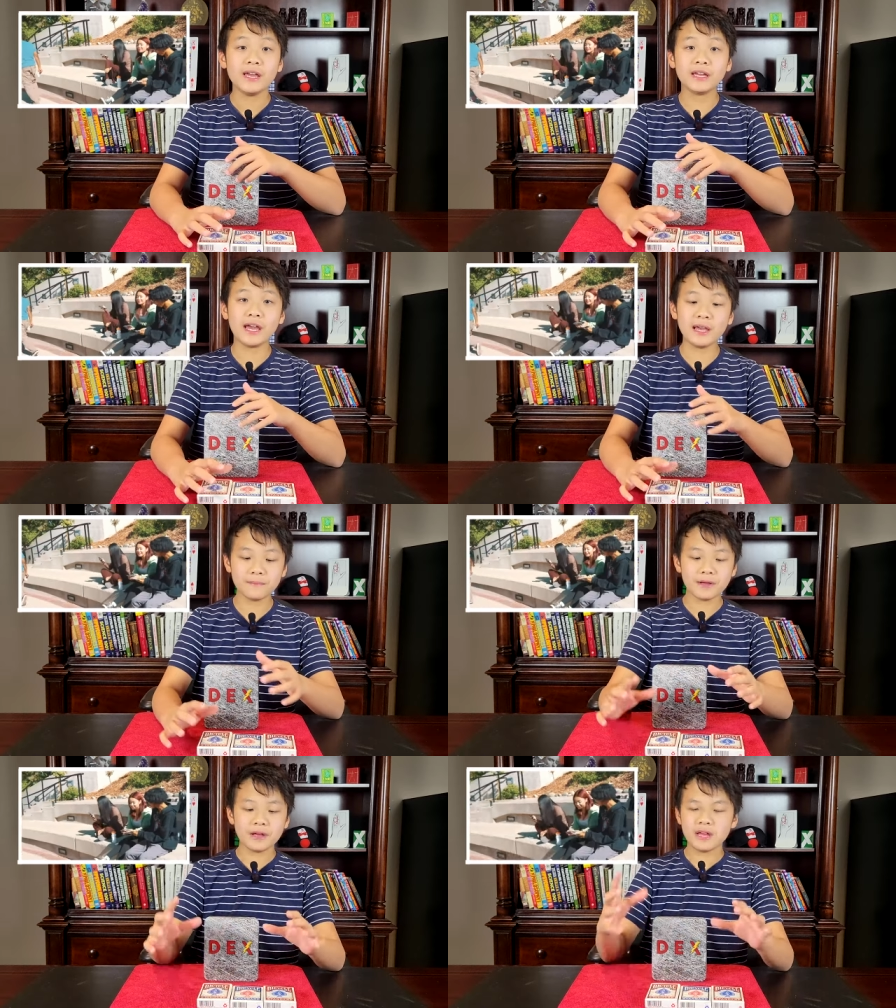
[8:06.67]
It
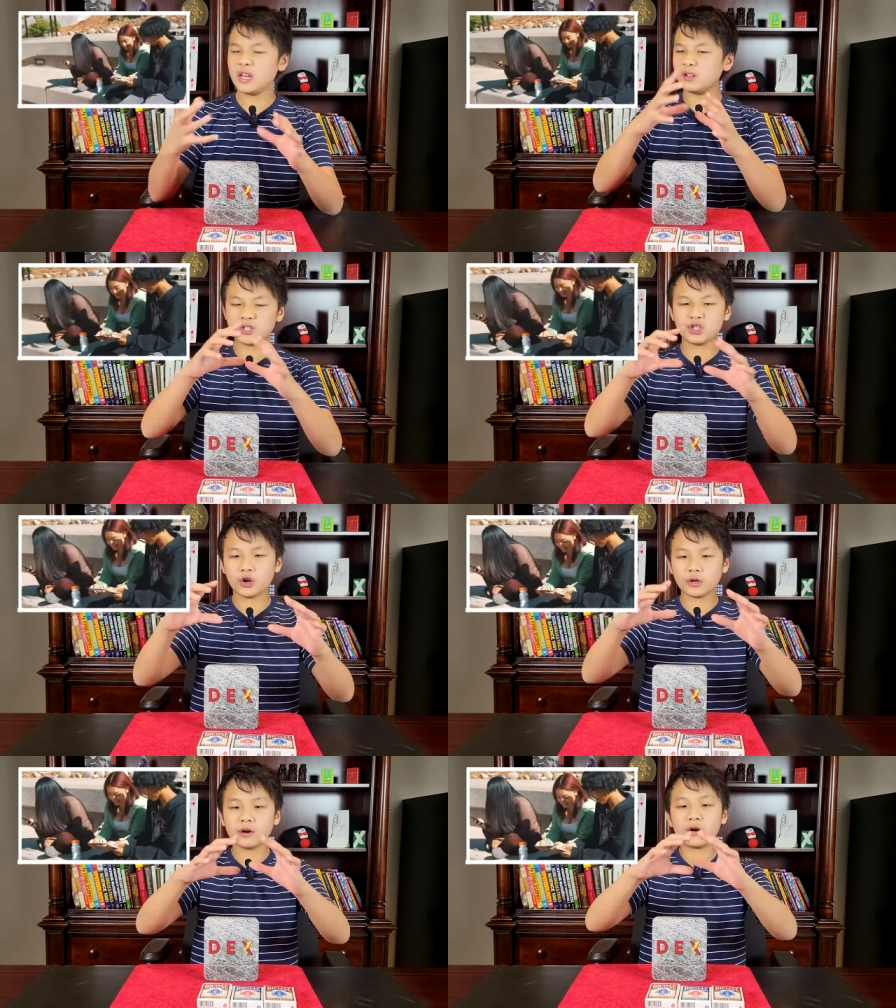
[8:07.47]
came, it
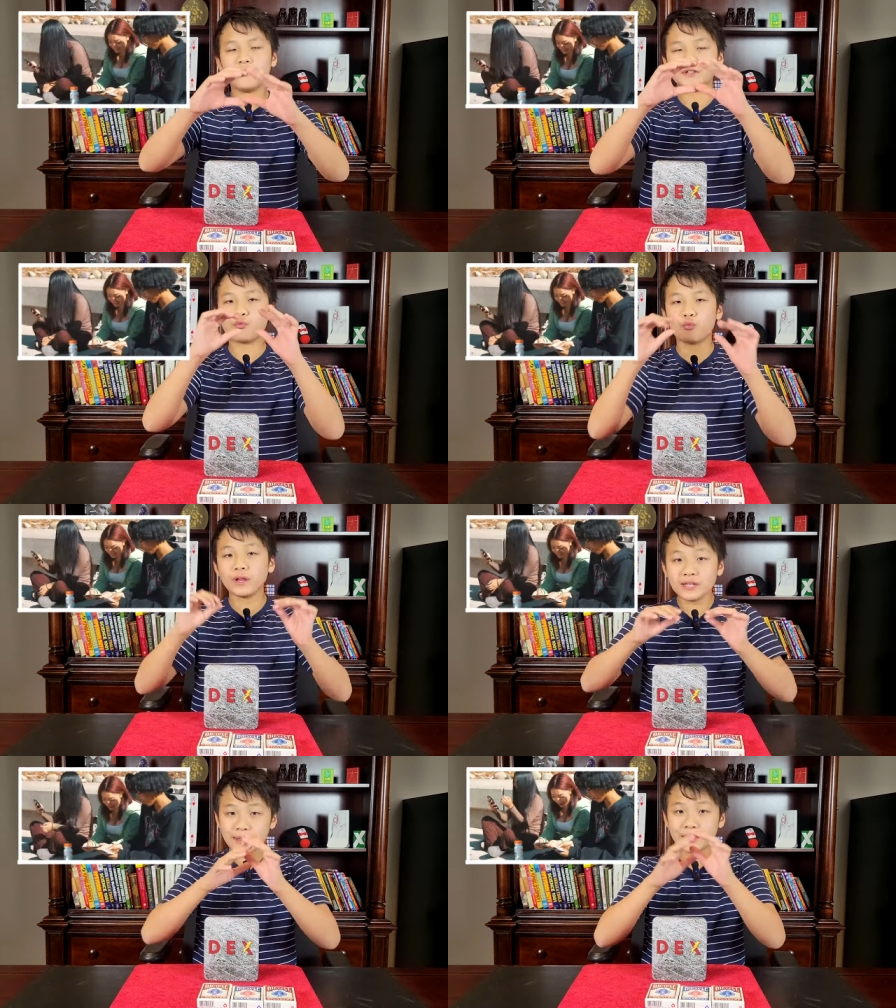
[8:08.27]
started off as a really